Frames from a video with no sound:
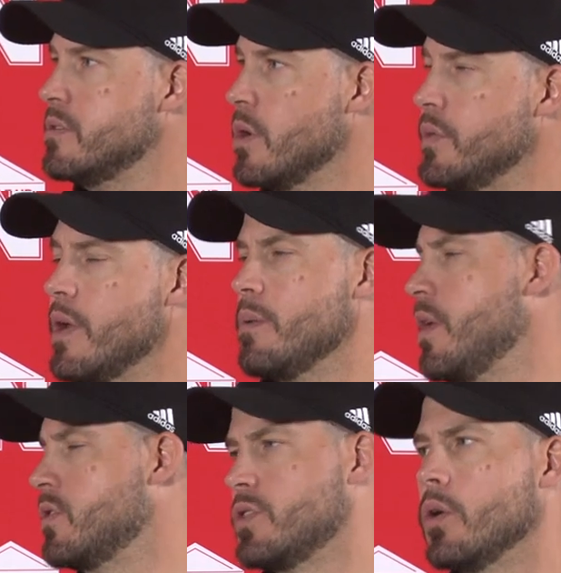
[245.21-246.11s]
So
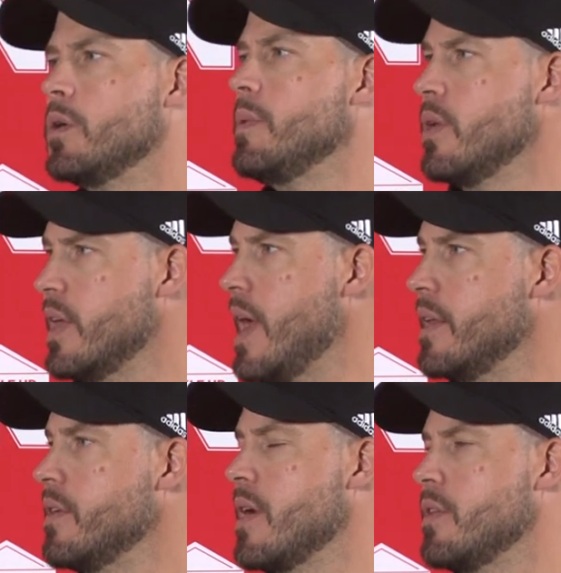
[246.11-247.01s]
they're still
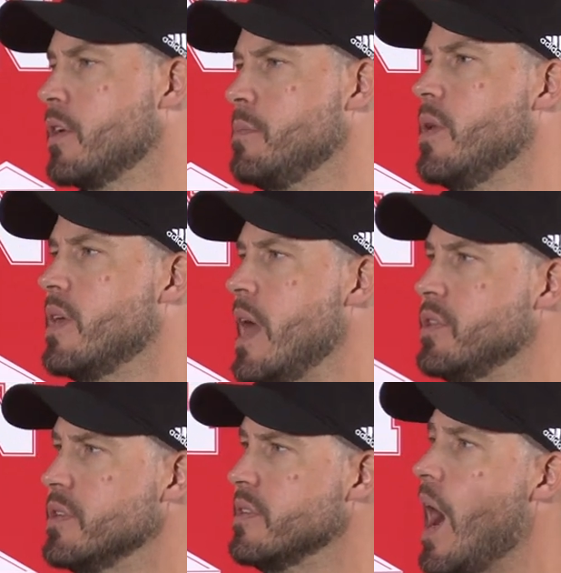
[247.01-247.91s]
communicating. Their
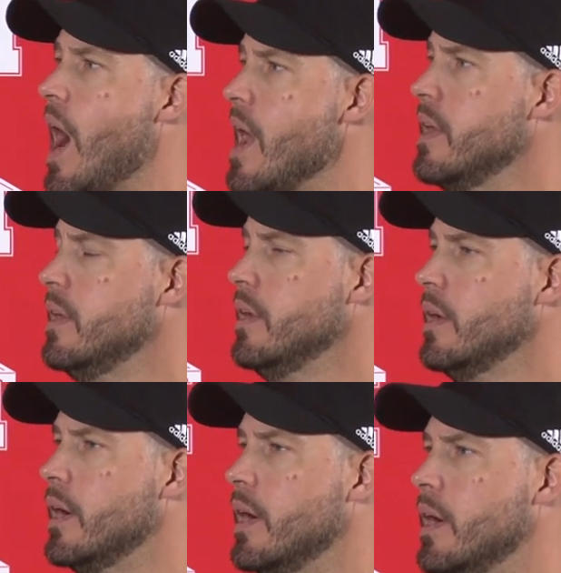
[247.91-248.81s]
communication is high.
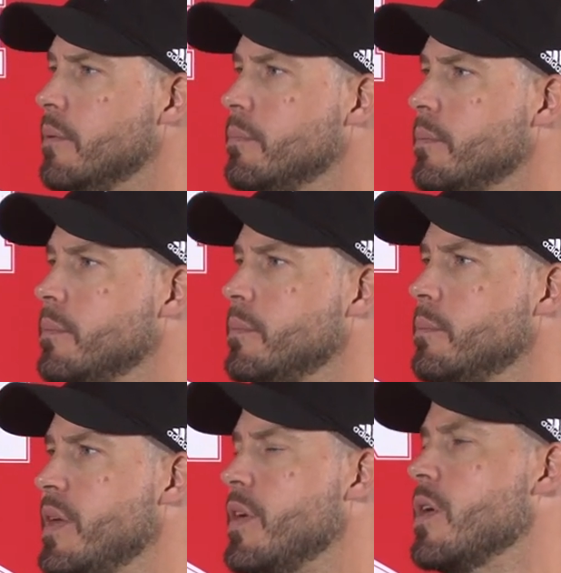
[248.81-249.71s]

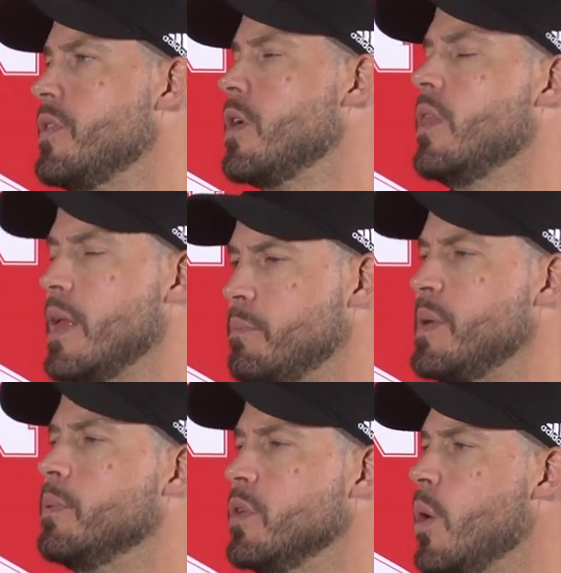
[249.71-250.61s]
And they're letting
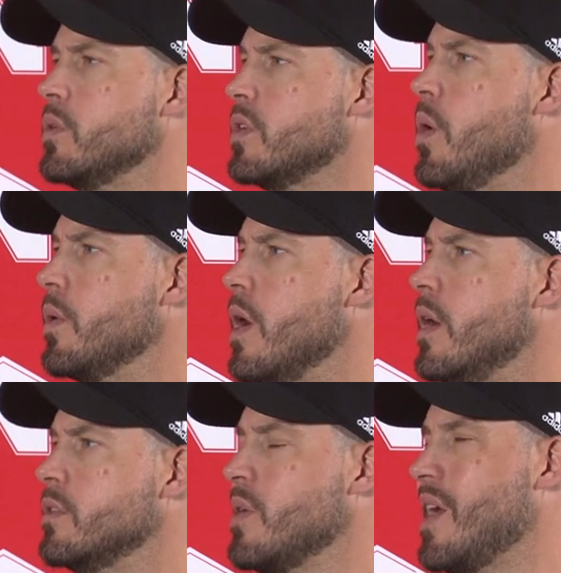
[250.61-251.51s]
people know what's going
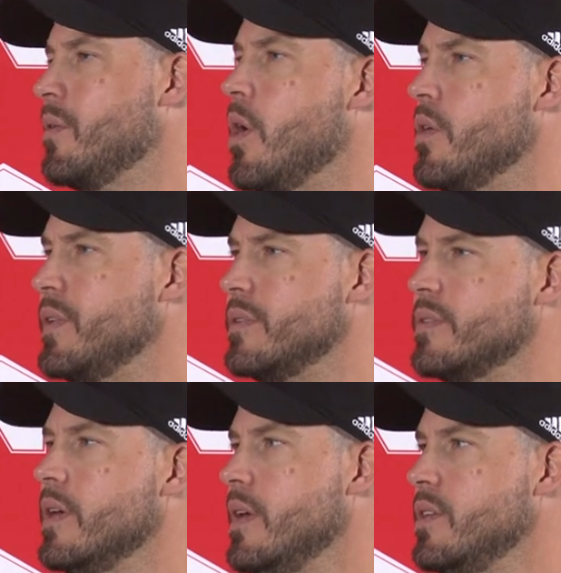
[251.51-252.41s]
on. So I don't know if
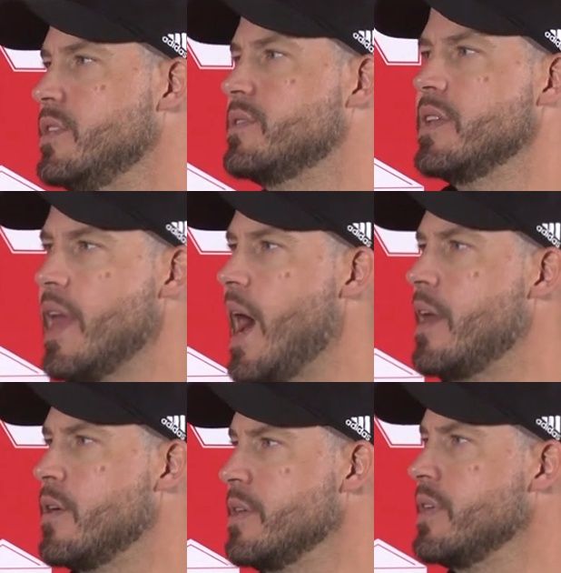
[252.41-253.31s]
it's just a
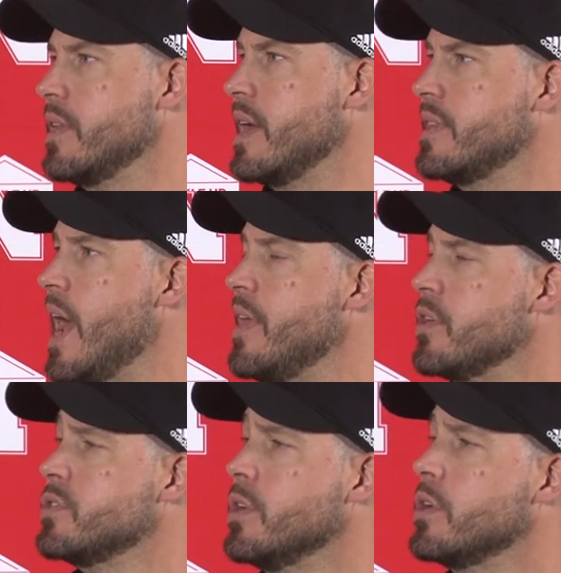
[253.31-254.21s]
nod or anything like that.
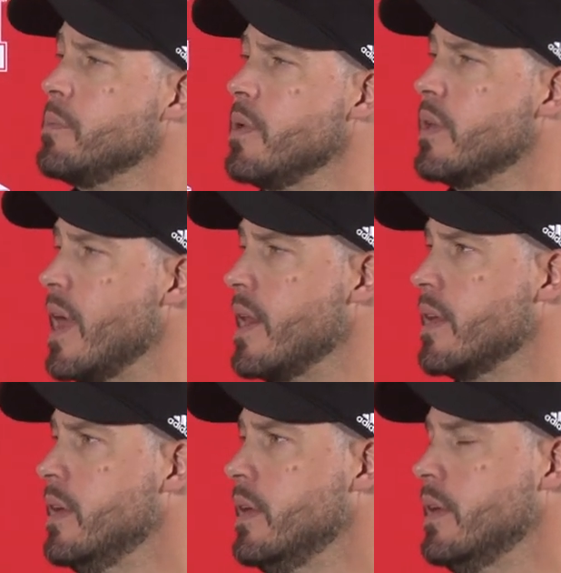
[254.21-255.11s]
They're still
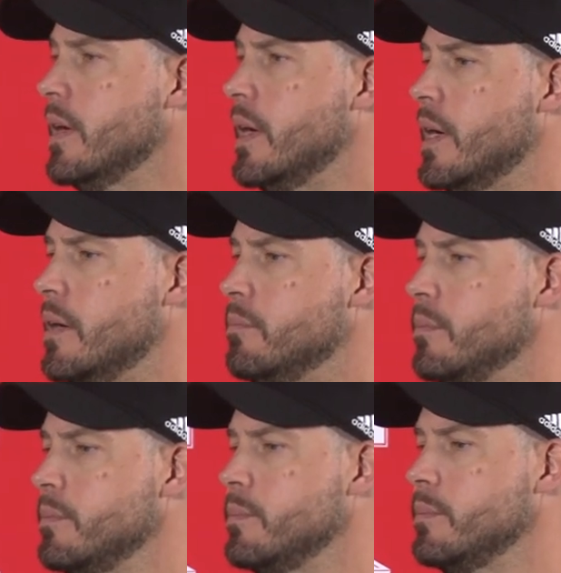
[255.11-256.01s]
communicating
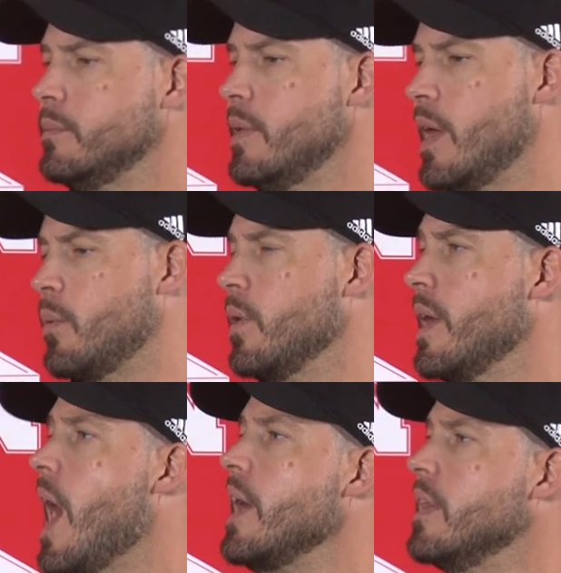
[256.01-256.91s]
at a
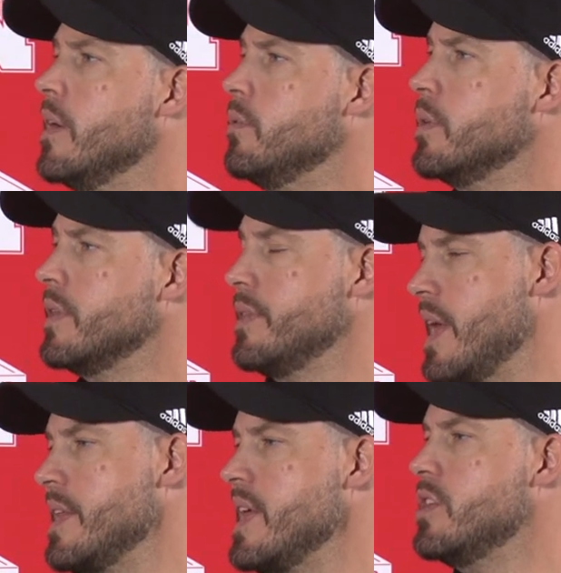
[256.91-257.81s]
really high level, and
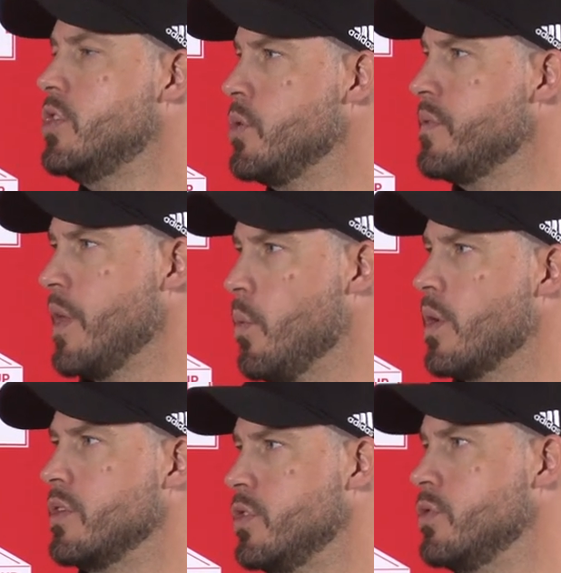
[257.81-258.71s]
they need to if they
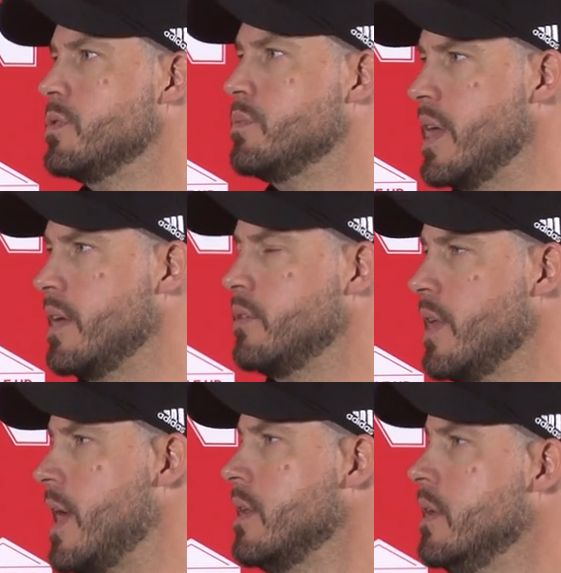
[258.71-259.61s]
want to do some
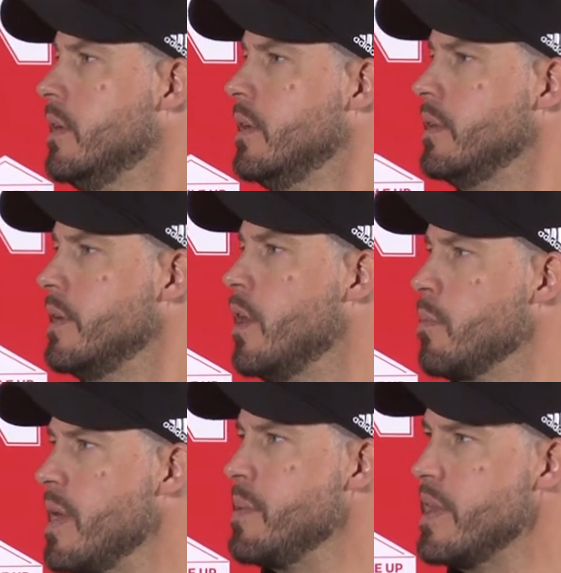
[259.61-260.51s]
things that,
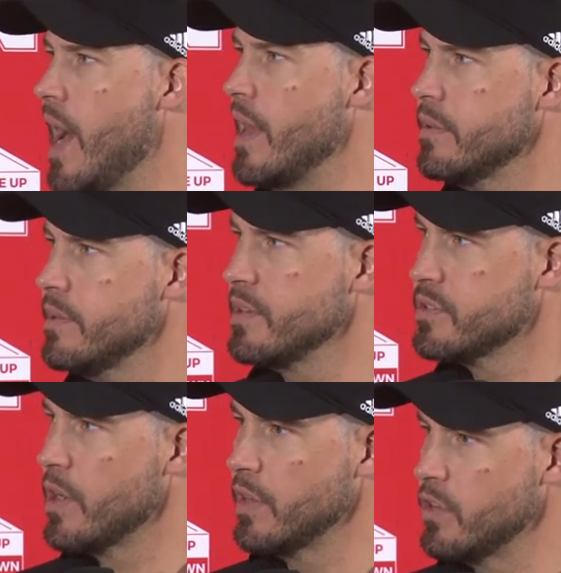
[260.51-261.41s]
are maybe not
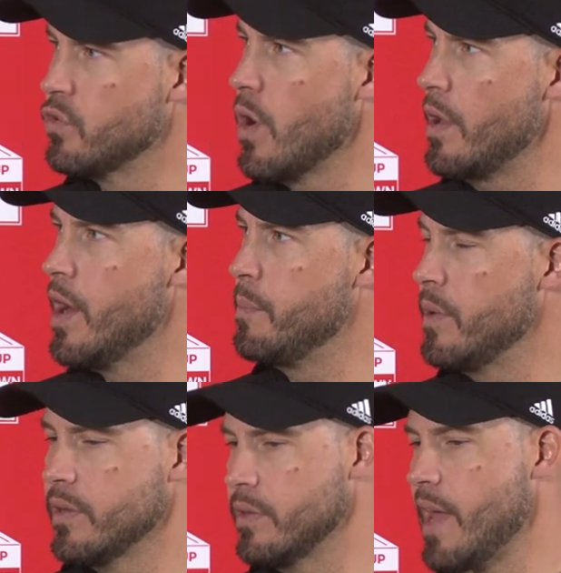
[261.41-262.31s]
necessarily drawn up
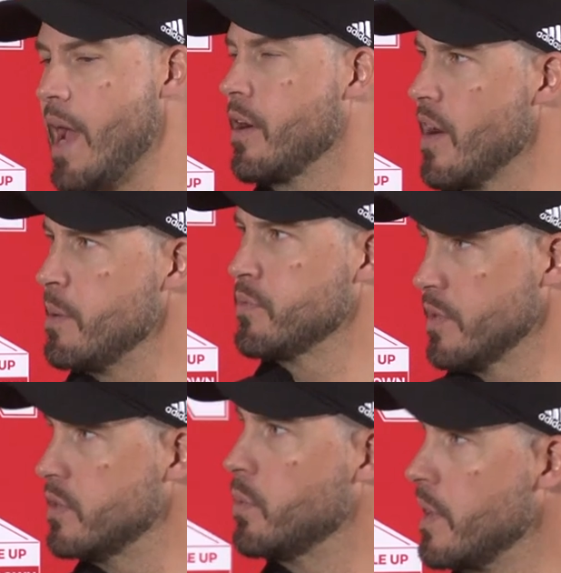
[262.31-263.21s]
on the diagrams
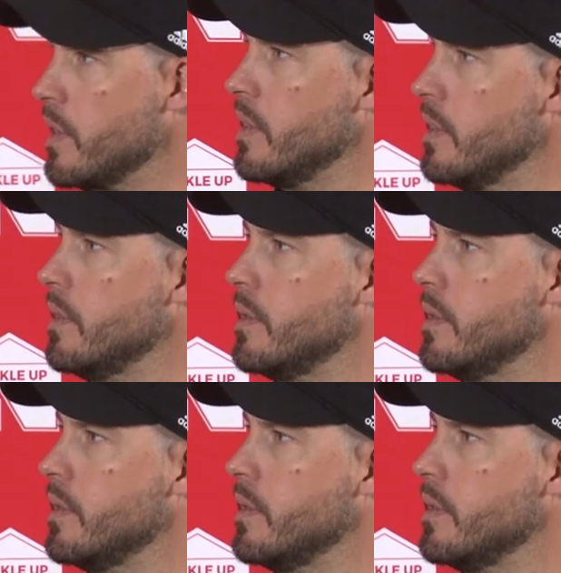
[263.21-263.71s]
for this week.